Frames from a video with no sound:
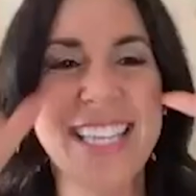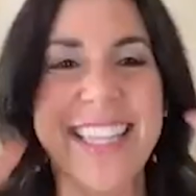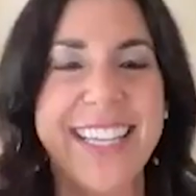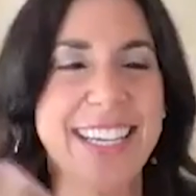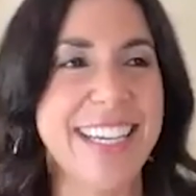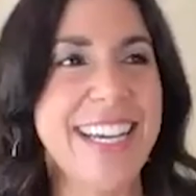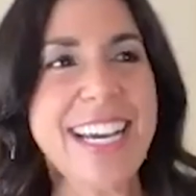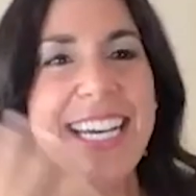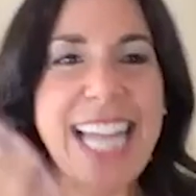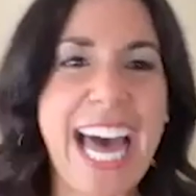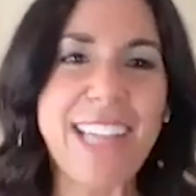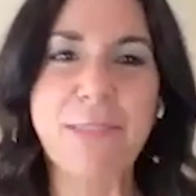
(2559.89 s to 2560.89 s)
and the
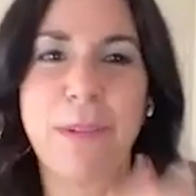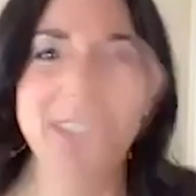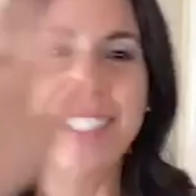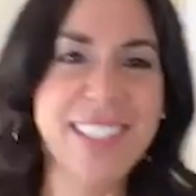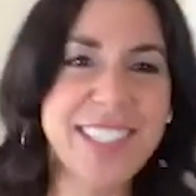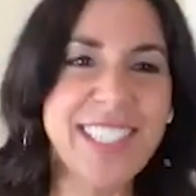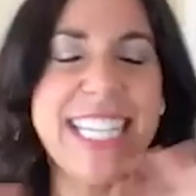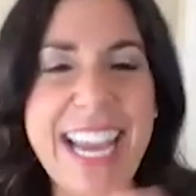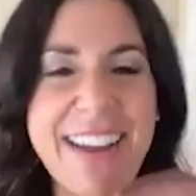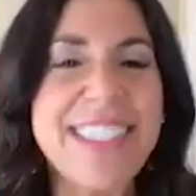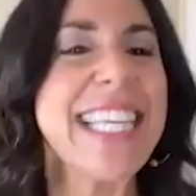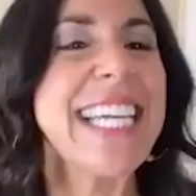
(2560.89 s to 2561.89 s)
glass partition and
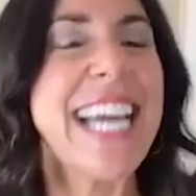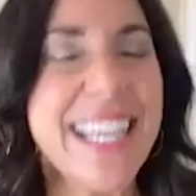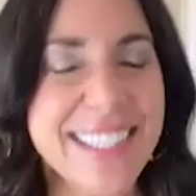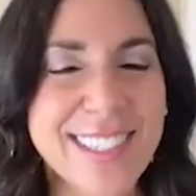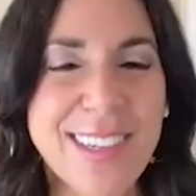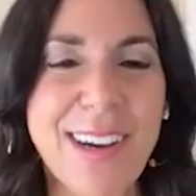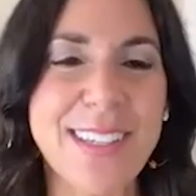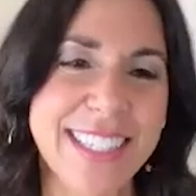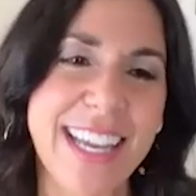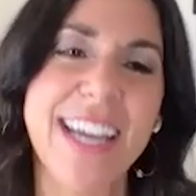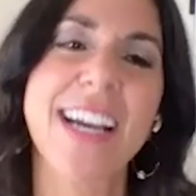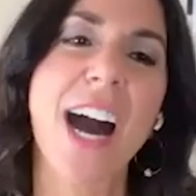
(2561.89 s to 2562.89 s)
everything. And so I was
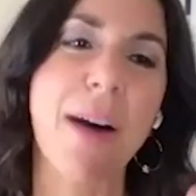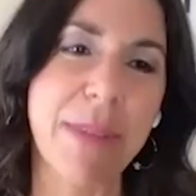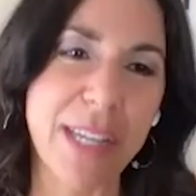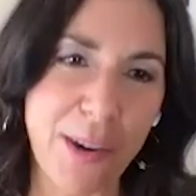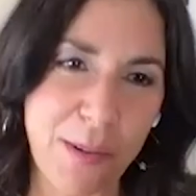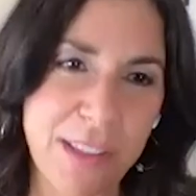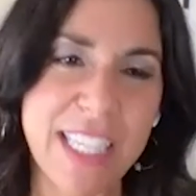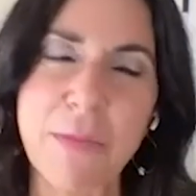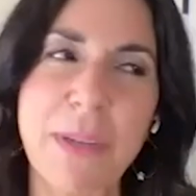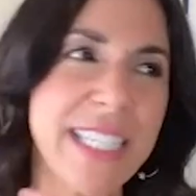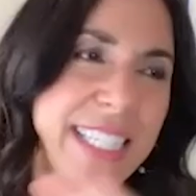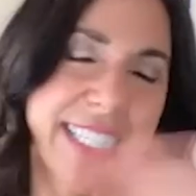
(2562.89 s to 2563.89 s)
like, I'm going to go to this
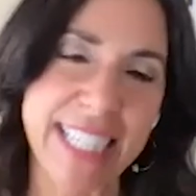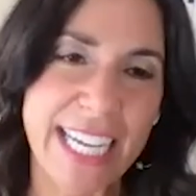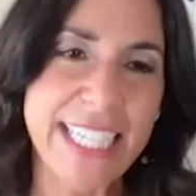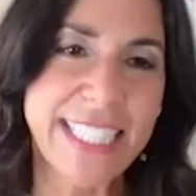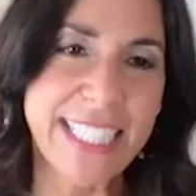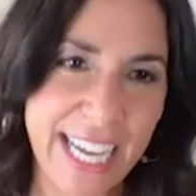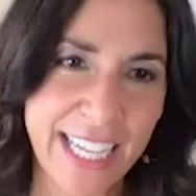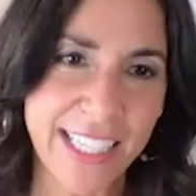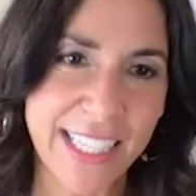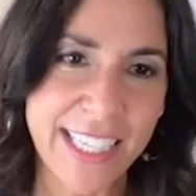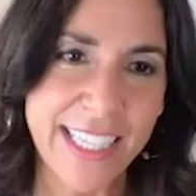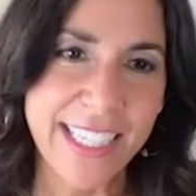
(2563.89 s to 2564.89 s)
place because I can
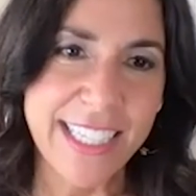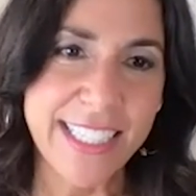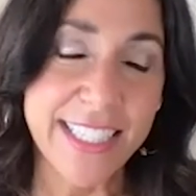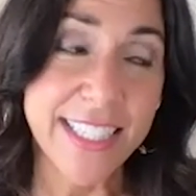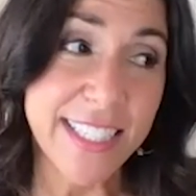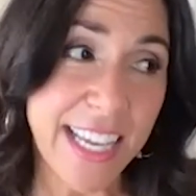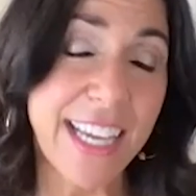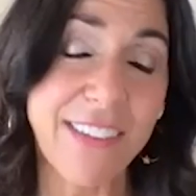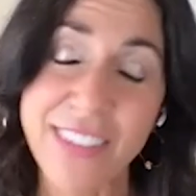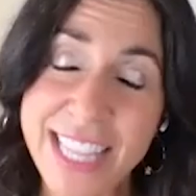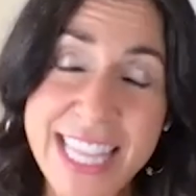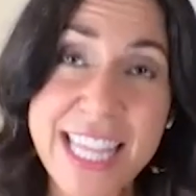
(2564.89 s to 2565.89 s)
tell it's safe
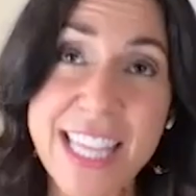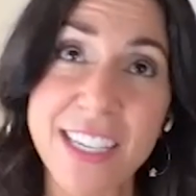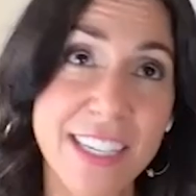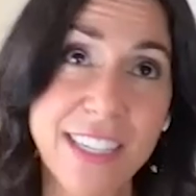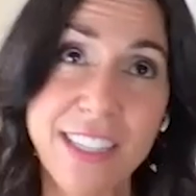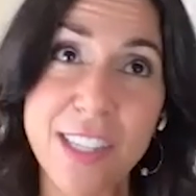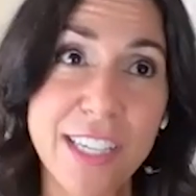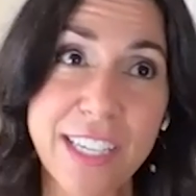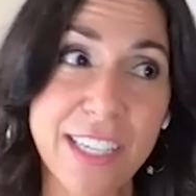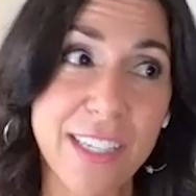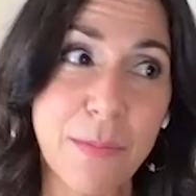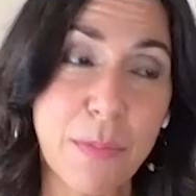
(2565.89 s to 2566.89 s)
and the
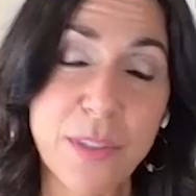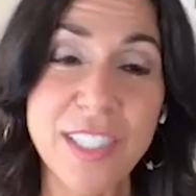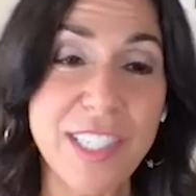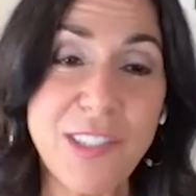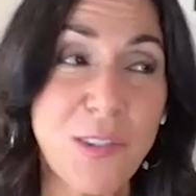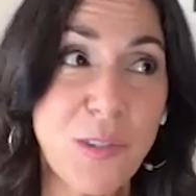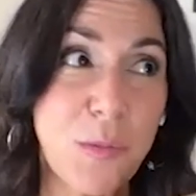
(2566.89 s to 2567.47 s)
the procedures